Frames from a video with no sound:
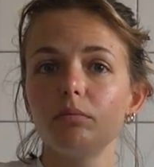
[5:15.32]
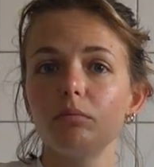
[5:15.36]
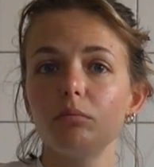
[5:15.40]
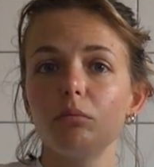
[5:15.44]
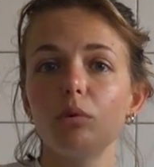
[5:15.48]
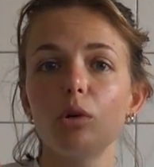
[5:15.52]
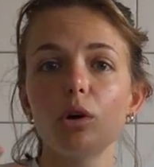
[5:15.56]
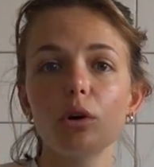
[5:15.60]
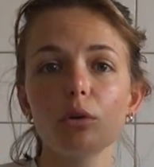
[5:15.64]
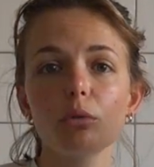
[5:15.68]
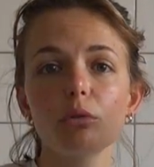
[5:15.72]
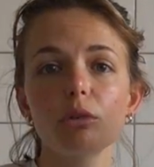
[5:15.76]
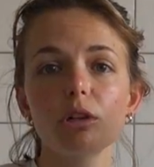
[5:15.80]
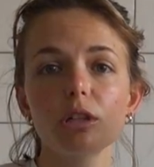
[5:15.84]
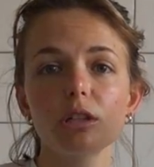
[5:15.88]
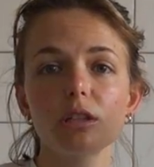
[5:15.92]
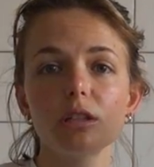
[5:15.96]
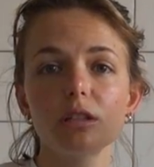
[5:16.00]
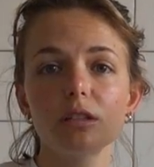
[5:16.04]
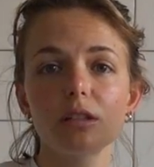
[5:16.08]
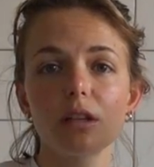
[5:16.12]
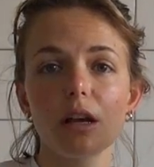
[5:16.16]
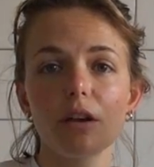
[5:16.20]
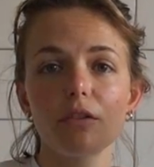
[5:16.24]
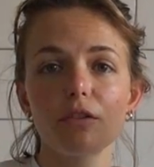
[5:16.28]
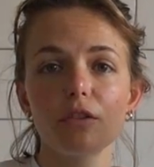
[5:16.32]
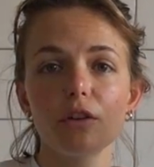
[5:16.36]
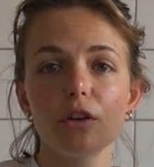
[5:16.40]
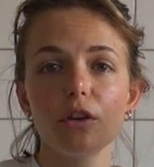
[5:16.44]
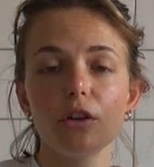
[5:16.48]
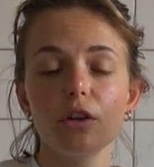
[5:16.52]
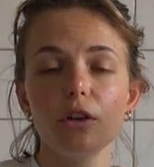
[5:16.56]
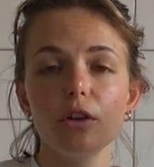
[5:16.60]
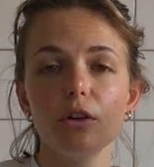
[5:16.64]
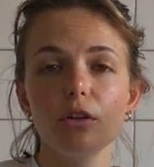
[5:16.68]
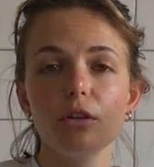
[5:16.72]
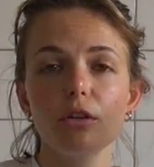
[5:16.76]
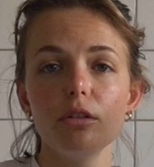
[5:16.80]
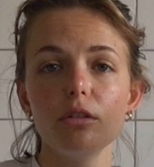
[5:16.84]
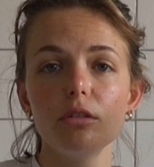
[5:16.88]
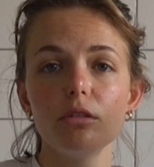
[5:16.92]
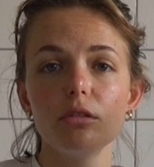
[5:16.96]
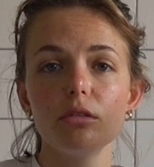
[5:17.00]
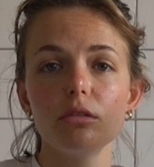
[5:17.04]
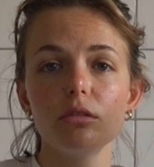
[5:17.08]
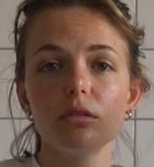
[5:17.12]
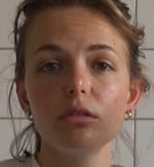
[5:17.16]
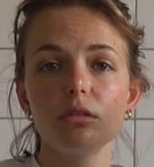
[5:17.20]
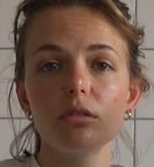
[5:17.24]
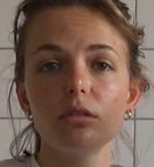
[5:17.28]
more work this afternoon,
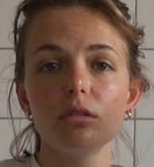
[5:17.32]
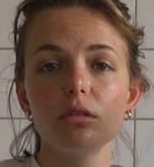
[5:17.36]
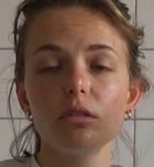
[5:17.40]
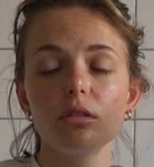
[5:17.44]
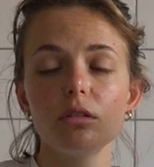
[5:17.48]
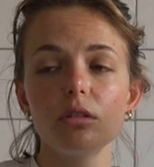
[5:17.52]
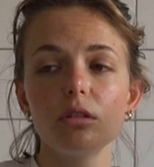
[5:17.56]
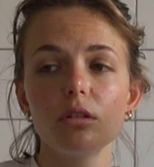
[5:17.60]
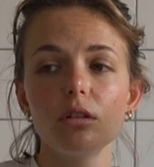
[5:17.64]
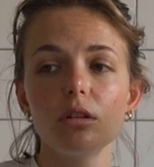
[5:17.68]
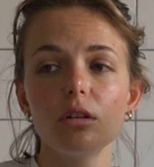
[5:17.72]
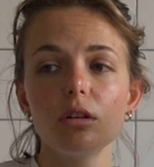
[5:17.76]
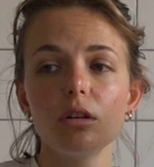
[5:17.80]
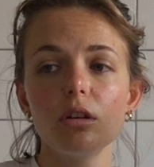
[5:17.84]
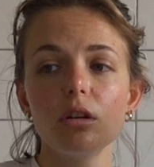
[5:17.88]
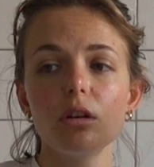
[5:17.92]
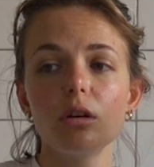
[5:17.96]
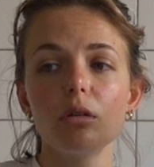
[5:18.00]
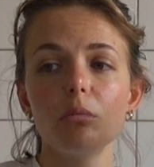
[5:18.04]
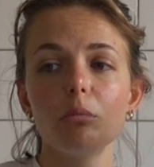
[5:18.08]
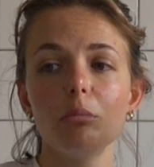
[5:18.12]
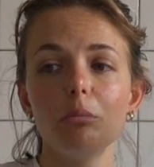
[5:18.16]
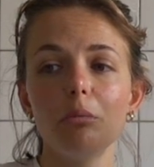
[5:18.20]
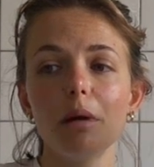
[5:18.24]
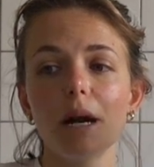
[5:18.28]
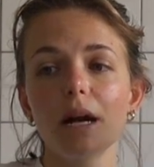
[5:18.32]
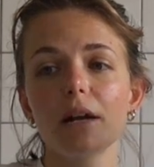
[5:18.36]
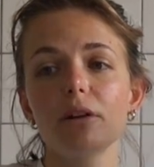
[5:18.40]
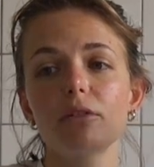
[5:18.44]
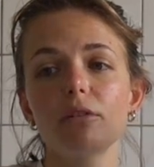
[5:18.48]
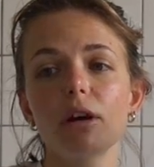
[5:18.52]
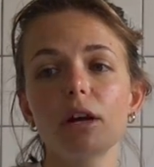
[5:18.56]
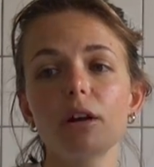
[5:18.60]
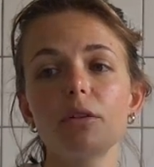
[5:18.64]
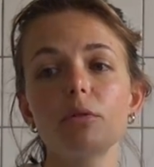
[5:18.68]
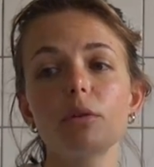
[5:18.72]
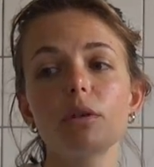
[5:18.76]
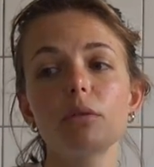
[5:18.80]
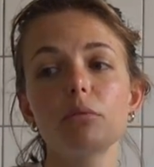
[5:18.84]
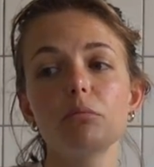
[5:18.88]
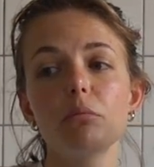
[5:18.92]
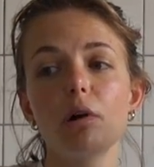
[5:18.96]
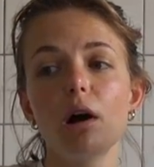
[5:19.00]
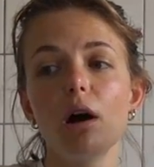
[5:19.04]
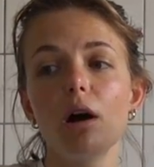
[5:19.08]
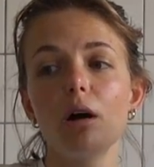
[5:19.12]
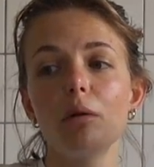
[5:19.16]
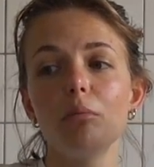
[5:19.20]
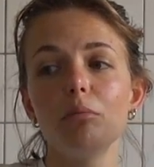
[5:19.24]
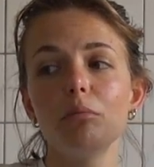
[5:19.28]
bike ride with
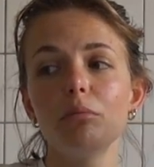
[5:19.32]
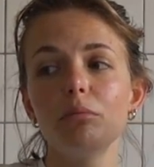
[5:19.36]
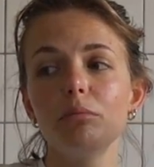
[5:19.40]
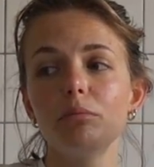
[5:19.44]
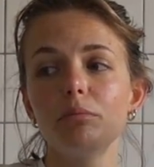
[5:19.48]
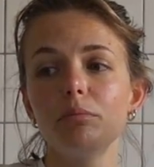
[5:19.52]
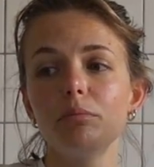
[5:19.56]
mom,